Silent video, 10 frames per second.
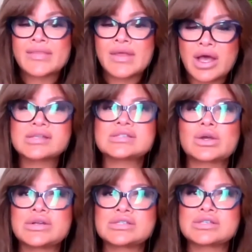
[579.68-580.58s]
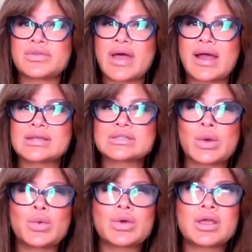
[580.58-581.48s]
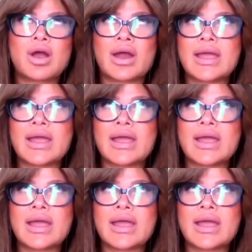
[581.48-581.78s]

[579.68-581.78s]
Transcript: the consequence of that is we are